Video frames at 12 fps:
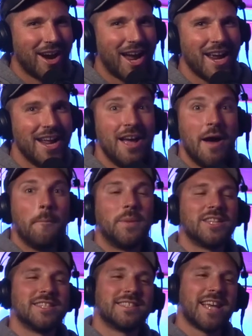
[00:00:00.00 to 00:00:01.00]
right?"
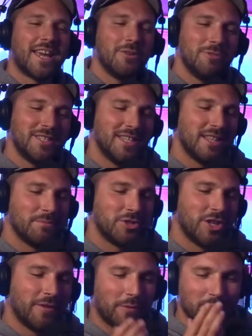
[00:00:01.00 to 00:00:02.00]
But the second we see them
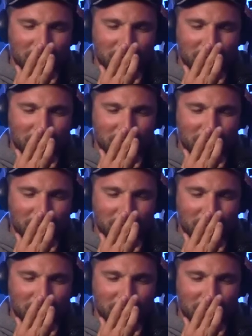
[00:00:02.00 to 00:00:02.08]
shift from